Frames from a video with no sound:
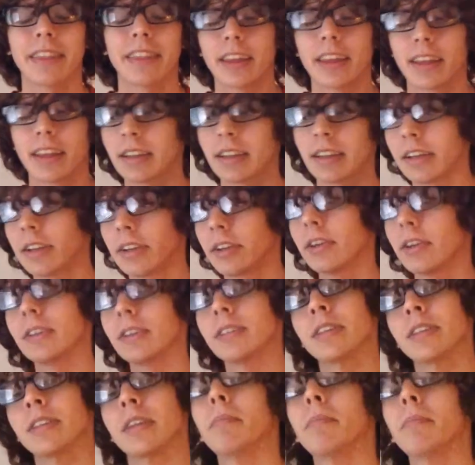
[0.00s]
and then later
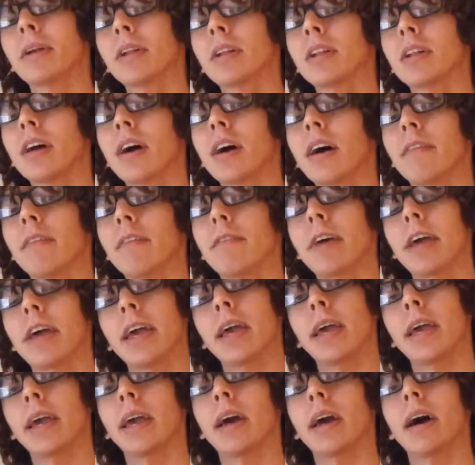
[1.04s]
is in the middle of
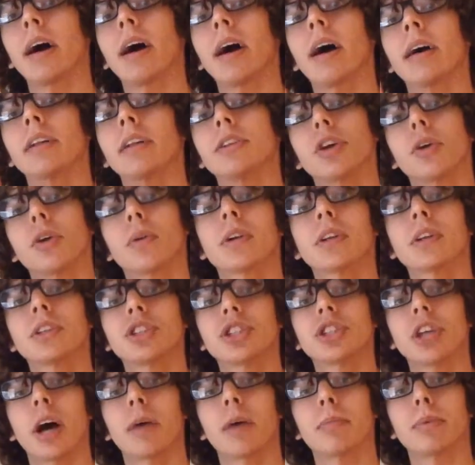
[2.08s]
a donut
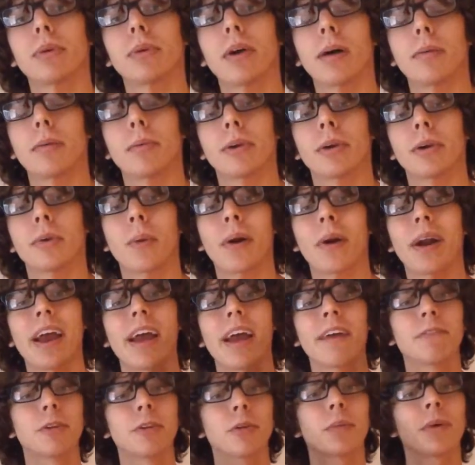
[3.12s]
shop robbery where
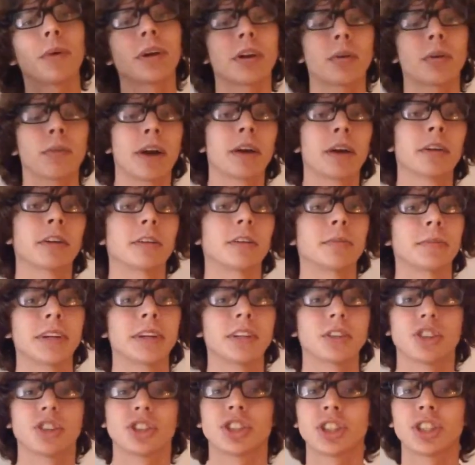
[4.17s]
everyone around him
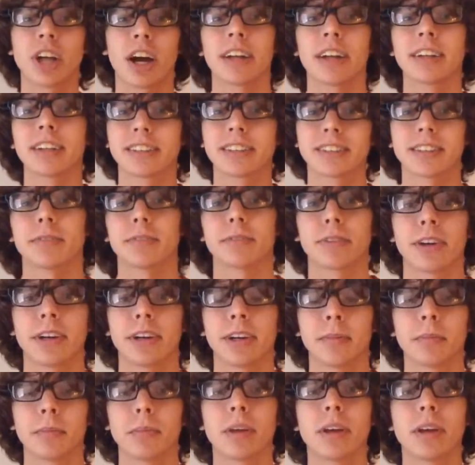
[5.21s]
gets shot except for
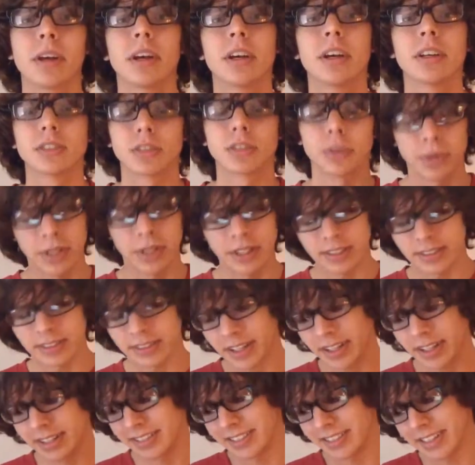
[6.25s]
him. So he
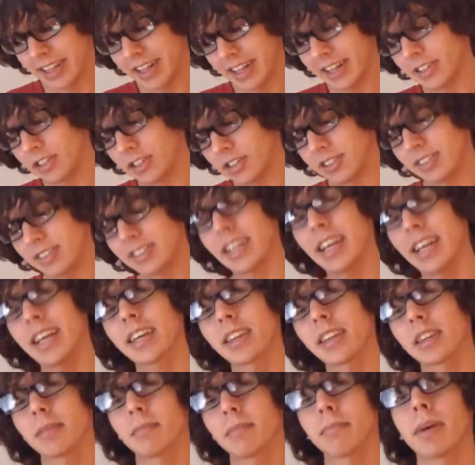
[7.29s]
decides to kind of just
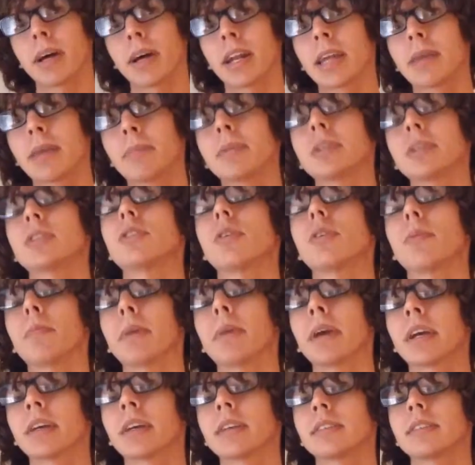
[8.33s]
take the money Mr.
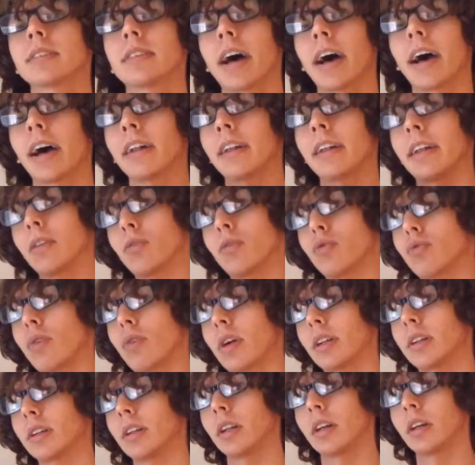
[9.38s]
Pink style and
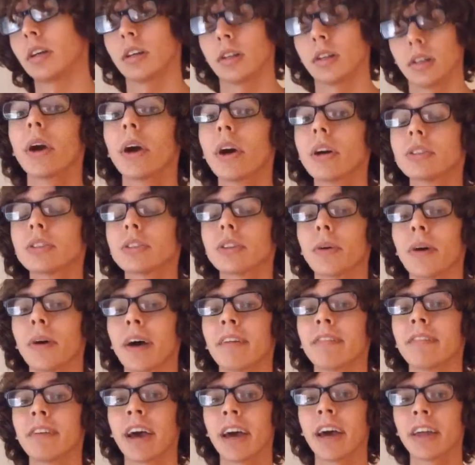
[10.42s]
run. We also
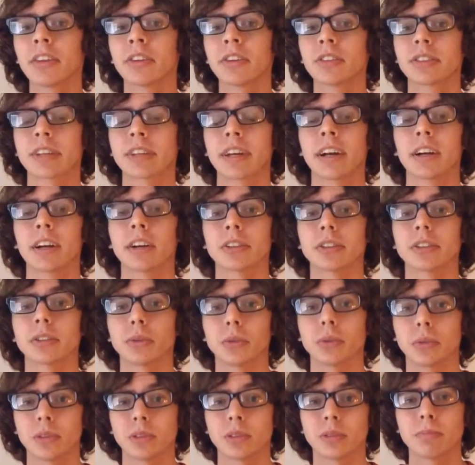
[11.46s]
have Heather's character
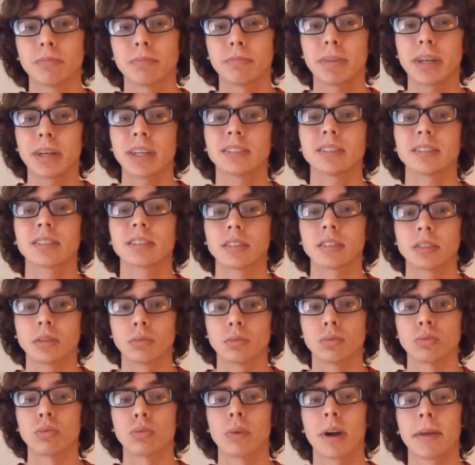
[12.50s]
who is basically
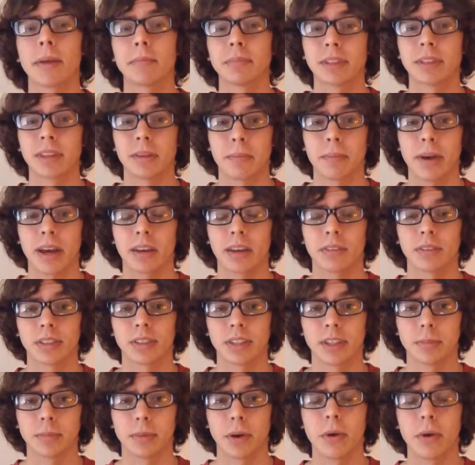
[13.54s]
raped in the back of a
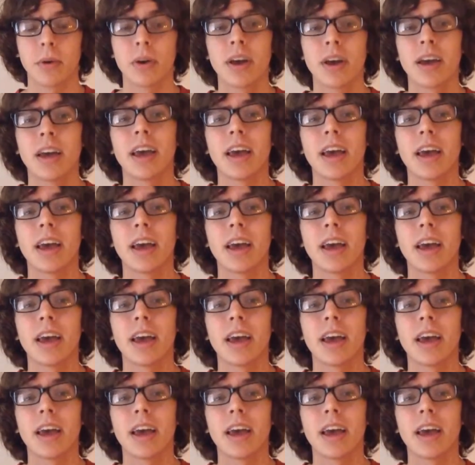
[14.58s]
limo,